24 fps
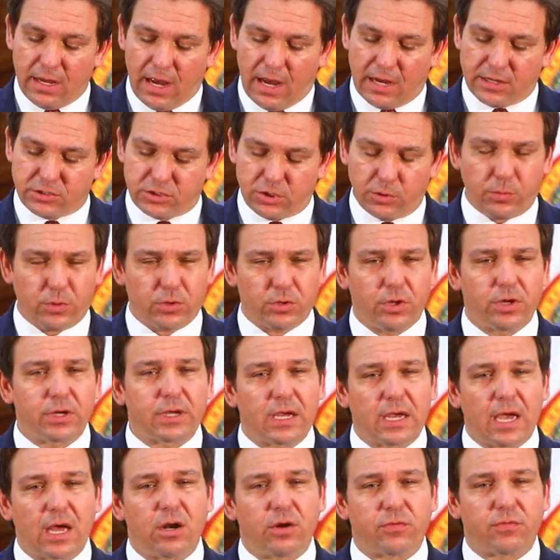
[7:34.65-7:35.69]
Uh, so we're
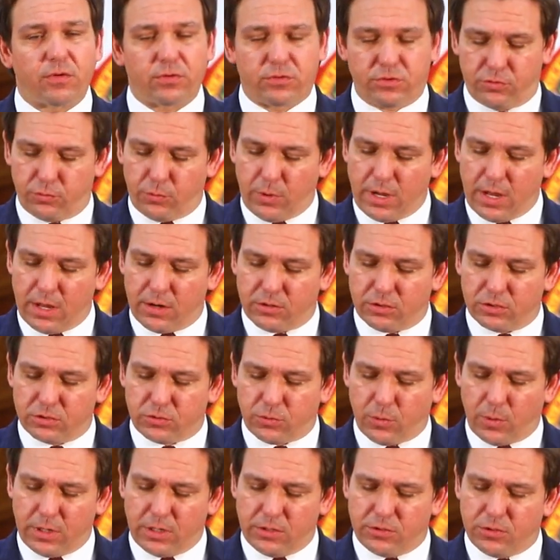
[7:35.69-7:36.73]
looking at over
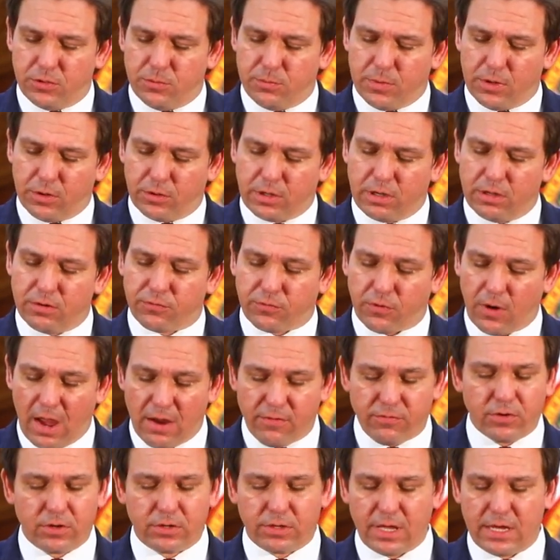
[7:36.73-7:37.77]
322 million million for
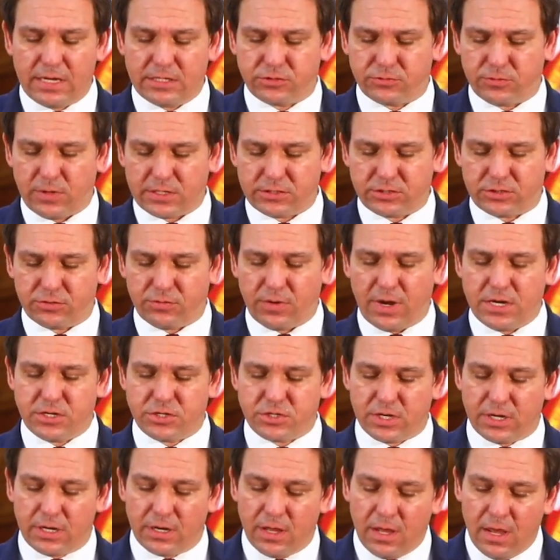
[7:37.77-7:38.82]
Everglades
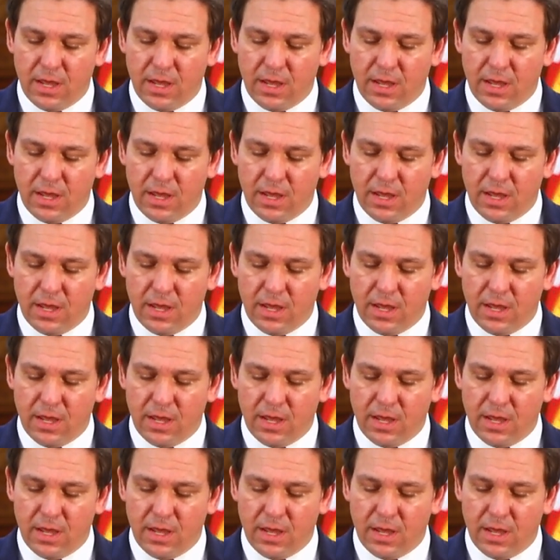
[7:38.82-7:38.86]
restoration,